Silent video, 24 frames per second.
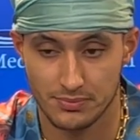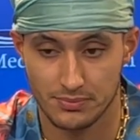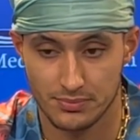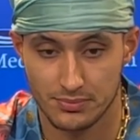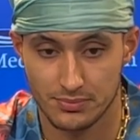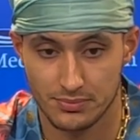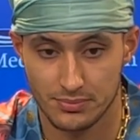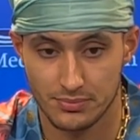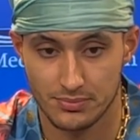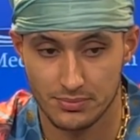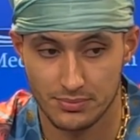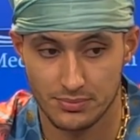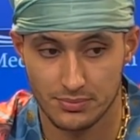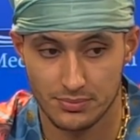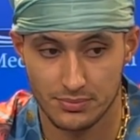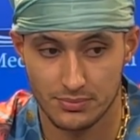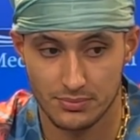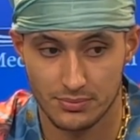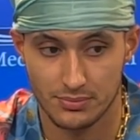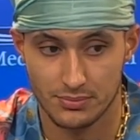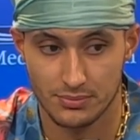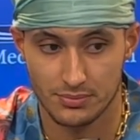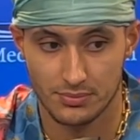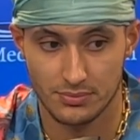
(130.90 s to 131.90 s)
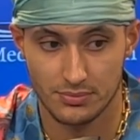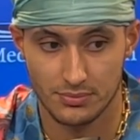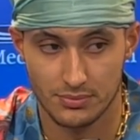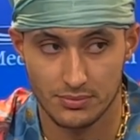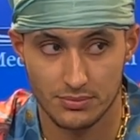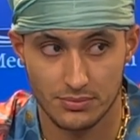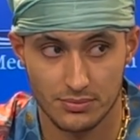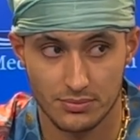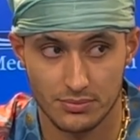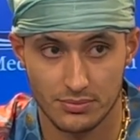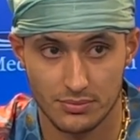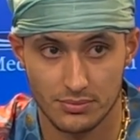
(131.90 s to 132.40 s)

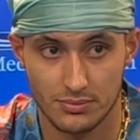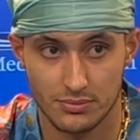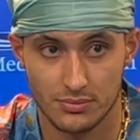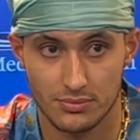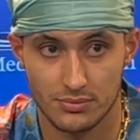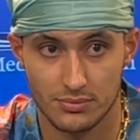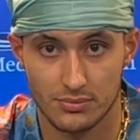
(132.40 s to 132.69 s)
[no speech]